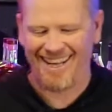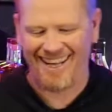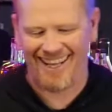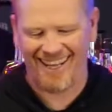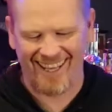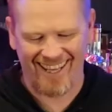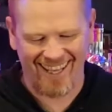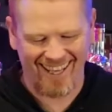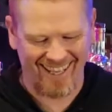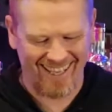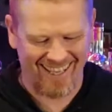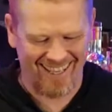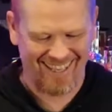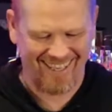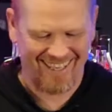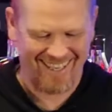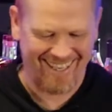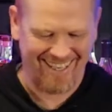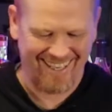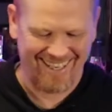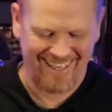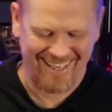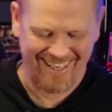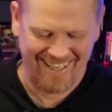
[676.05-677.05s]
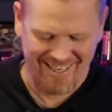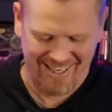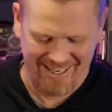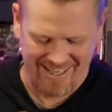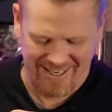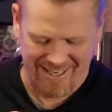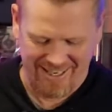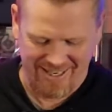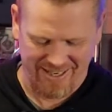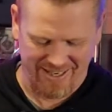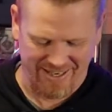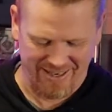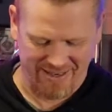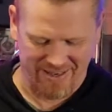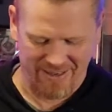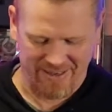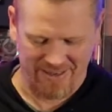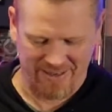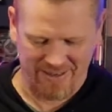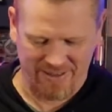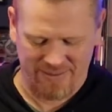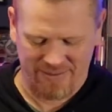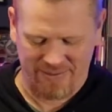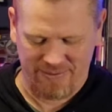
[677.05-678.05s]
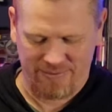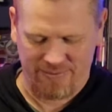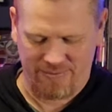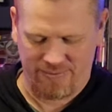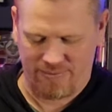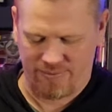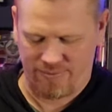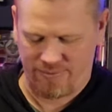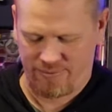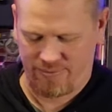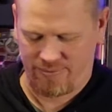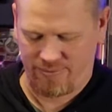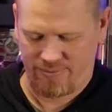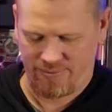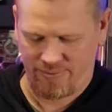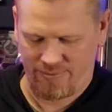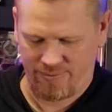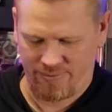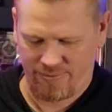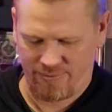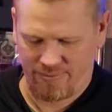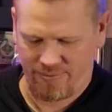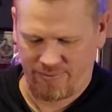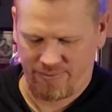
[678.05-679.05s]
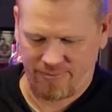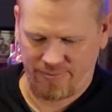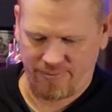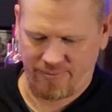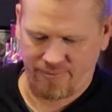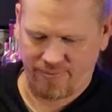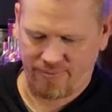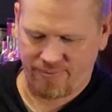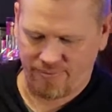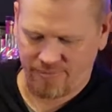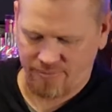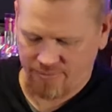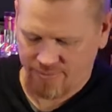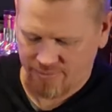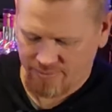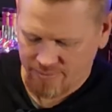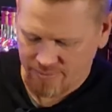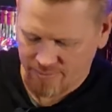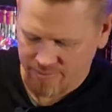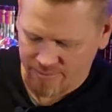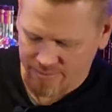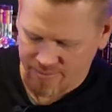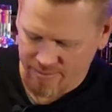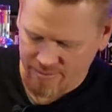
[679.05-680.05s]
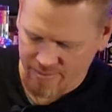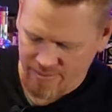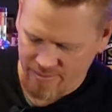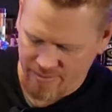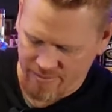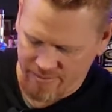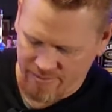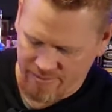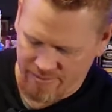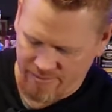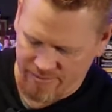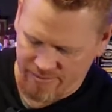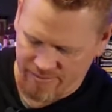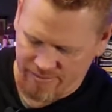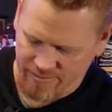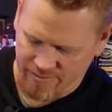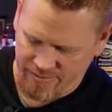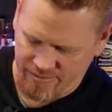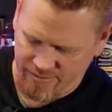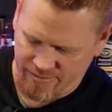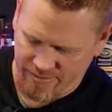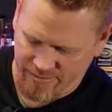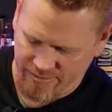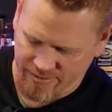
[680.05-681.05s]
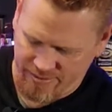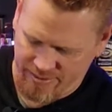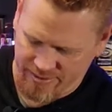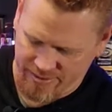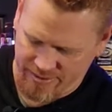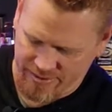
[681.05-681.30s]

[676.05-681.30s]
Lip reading: (silent)